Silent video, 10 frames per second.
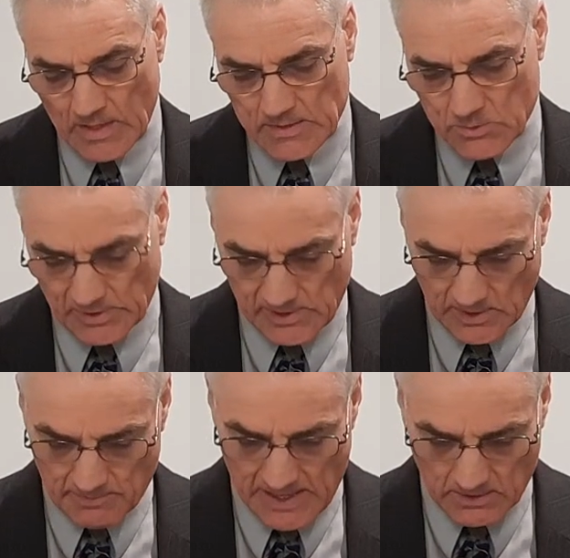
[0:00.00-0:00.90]
So we
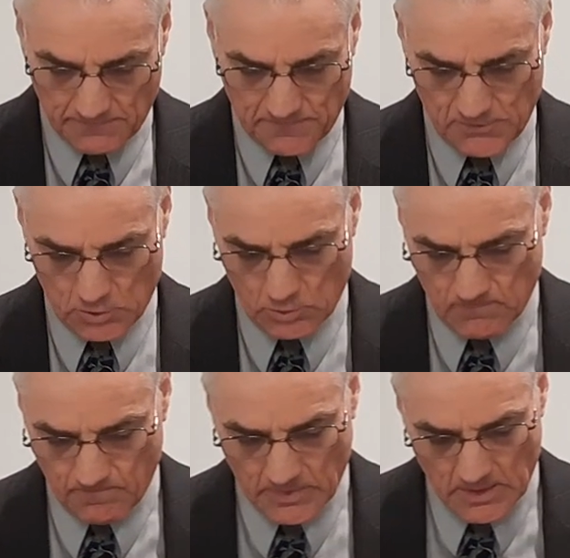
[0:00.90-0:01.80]
think about a
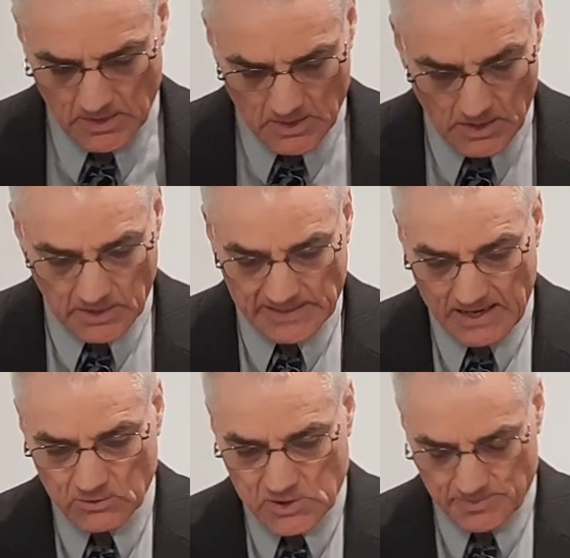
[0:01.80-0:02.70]
few
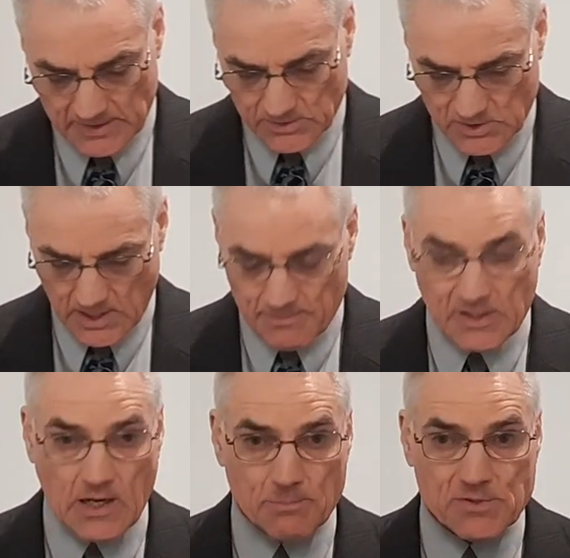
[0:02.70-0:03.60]
announcements
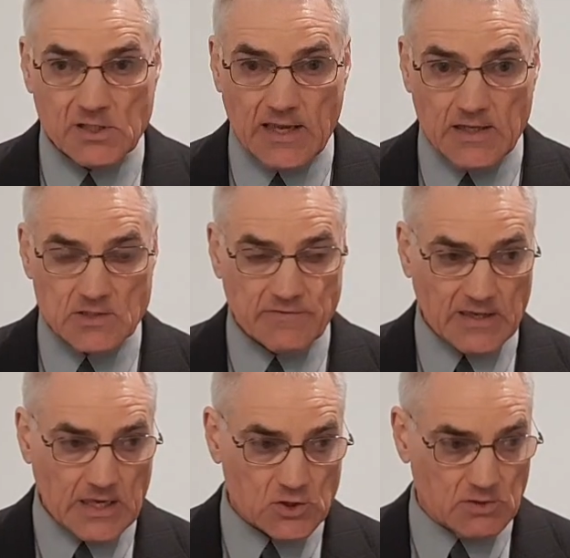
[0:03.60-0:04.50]
coming up. Today is
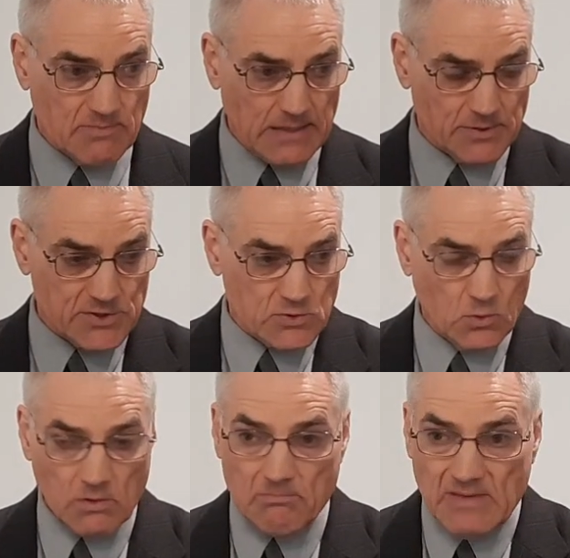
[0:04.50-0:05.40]
Vacation Bible
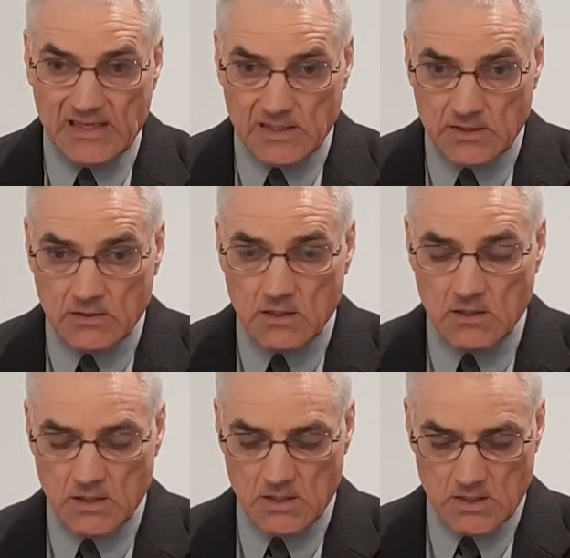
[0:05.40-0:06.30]
School meeting.
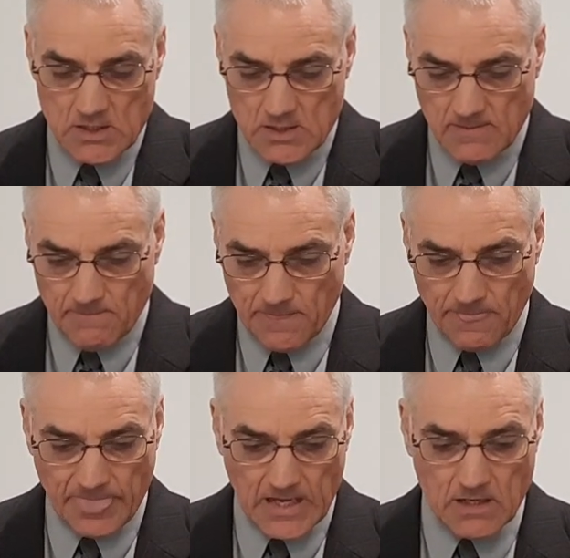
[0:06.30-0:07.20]

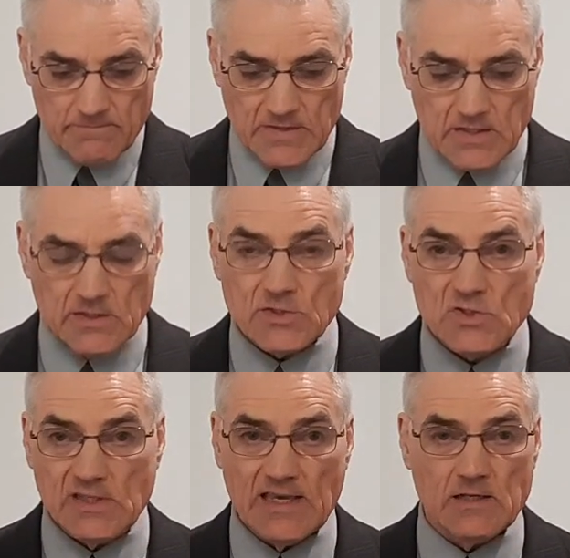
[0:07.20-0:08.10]
Uh, it
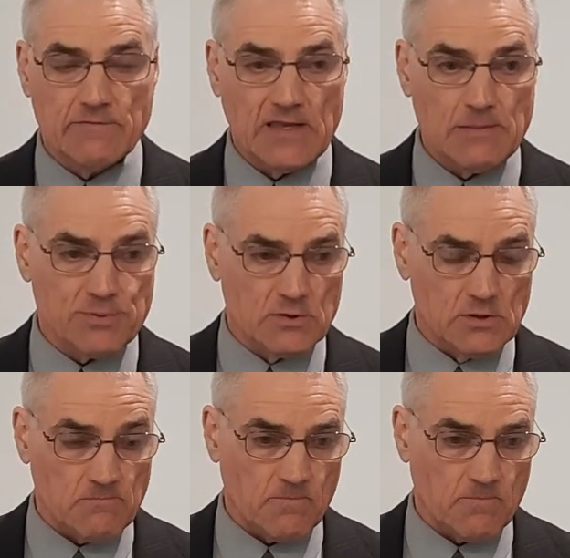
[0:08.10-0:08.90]
is the end of April